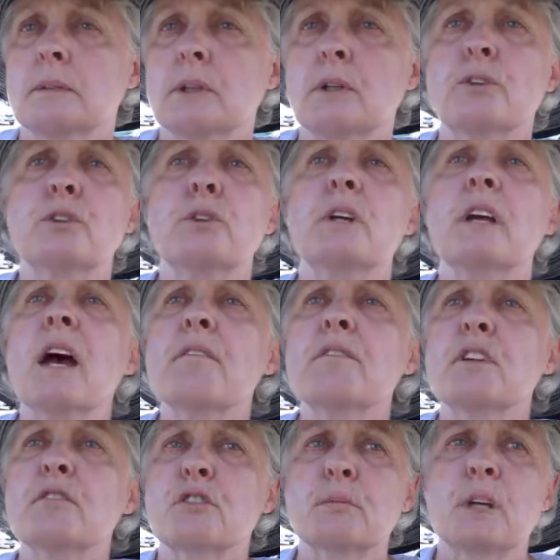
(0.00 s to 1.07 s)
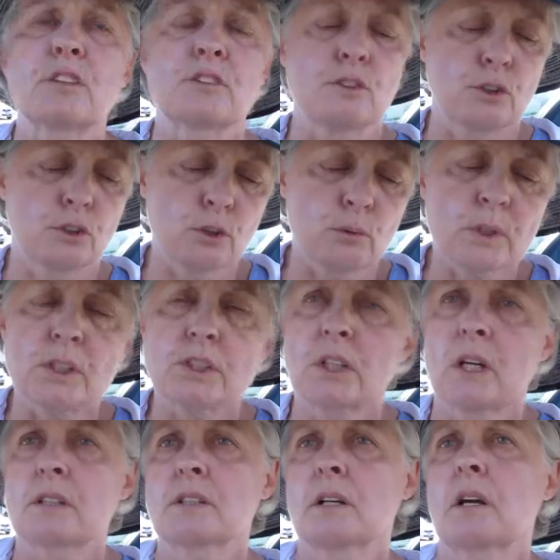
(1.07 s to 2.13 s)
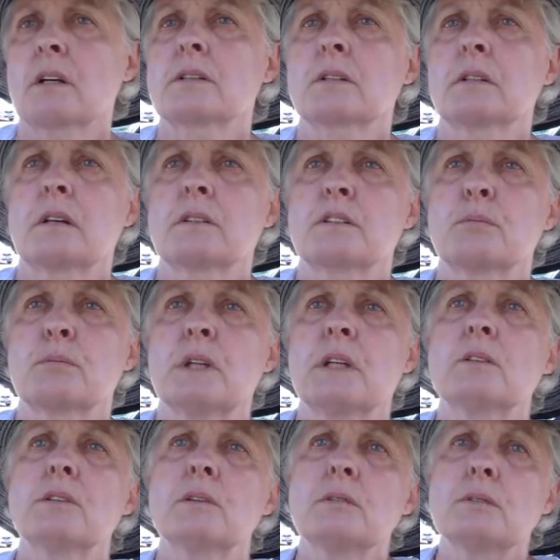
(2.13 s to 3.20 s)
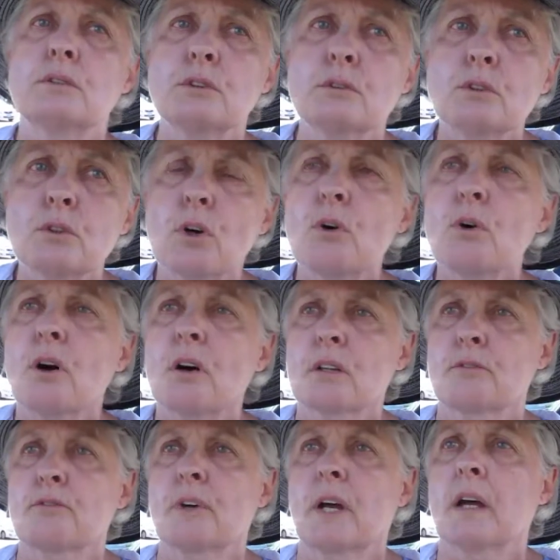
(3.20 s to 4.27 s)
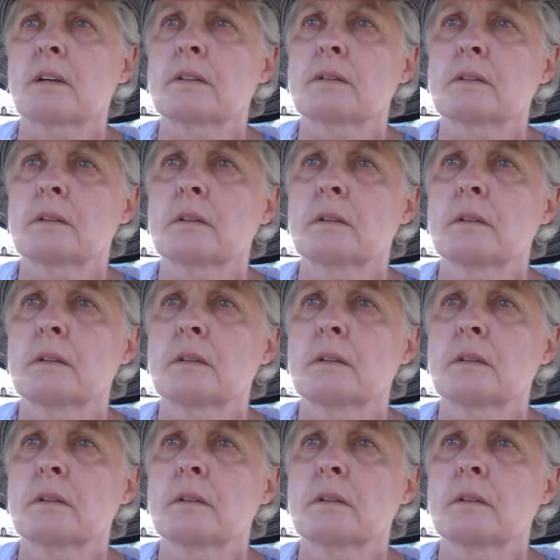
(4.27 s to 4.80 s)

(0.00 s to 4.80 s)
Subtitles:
You know, do you have the information? Do you know when the child's heart starts to beat? Do you know all the facts?